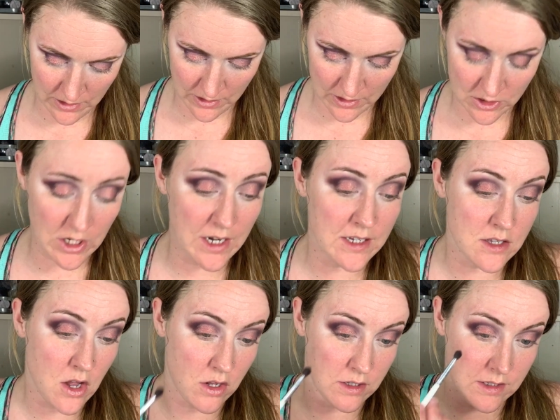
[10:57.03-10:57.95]
The shade is
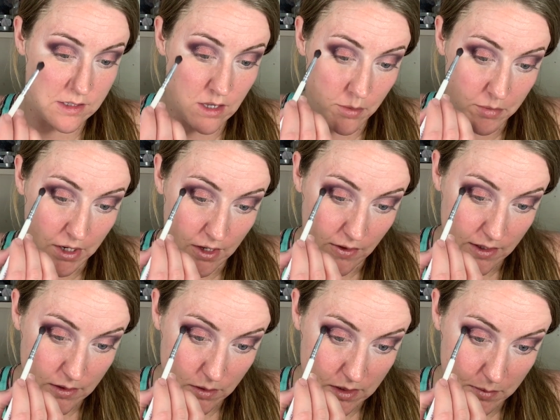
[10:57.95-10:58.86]
called Insomnia and
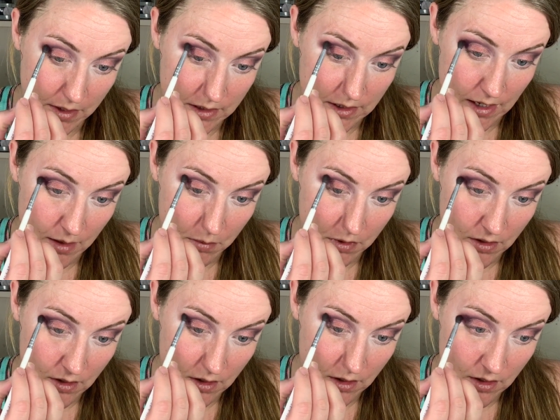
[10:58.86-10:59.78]
that's what's about to
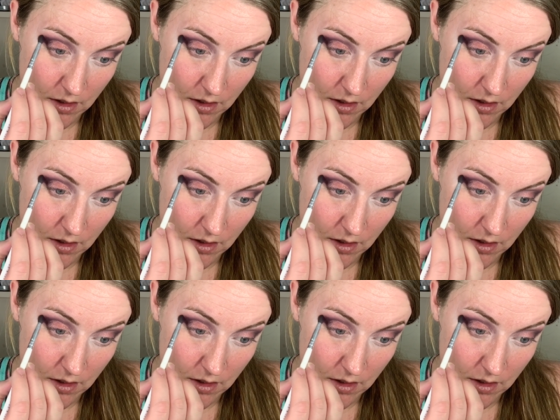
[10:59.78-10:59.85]
happen.